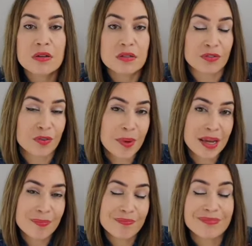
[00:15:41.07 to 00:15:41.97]
So for
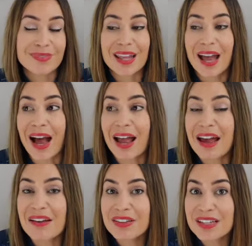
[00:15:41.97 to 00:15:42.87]
me, I
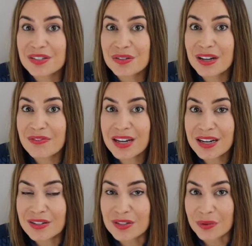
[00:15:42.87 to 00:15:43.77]
have a history of an
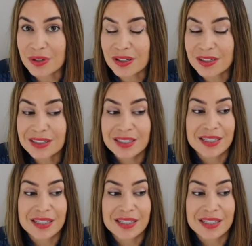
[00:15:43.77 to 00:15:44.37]
eating disorder,